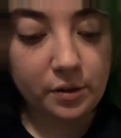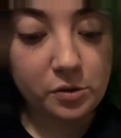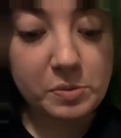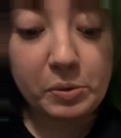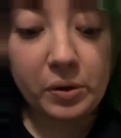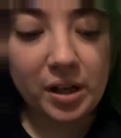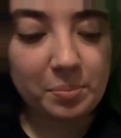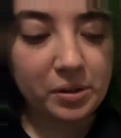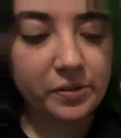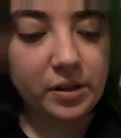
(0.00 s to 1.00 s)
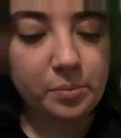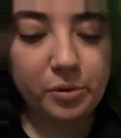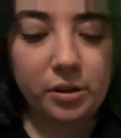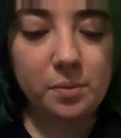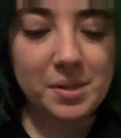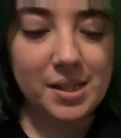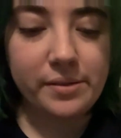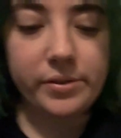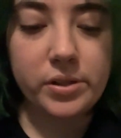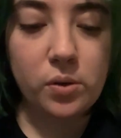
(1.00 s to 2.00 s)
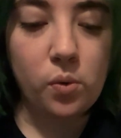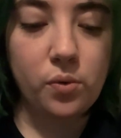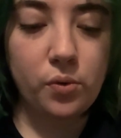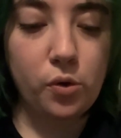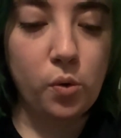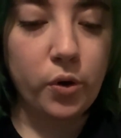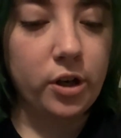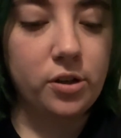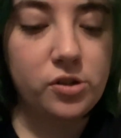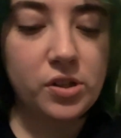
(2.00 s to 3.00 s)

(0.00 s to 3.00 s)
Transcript: or spookopolathon prompt is orange.